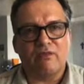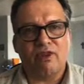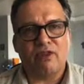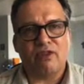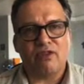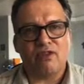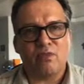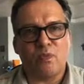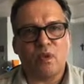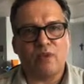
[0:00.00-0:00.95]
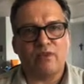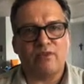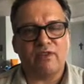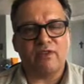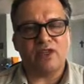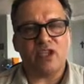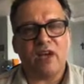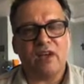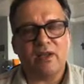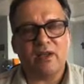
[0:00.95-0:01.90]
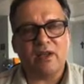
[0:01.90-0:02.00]
very small infant
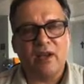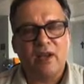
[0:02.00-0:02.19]
child.